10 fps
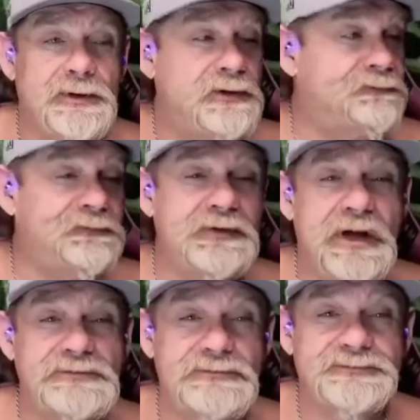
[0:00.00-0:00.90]
if you
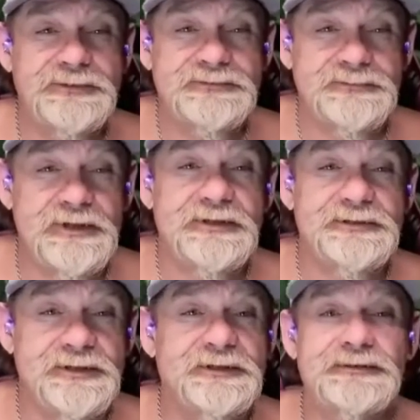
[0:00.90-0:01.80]
guys want to shoot some
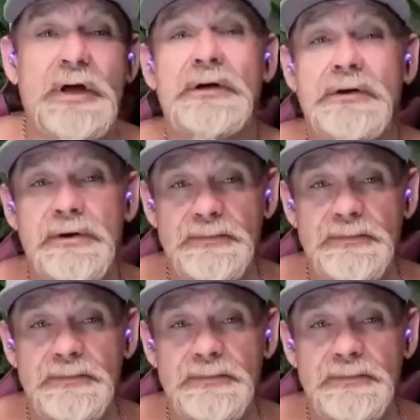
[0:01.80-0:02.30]
guns, here's all the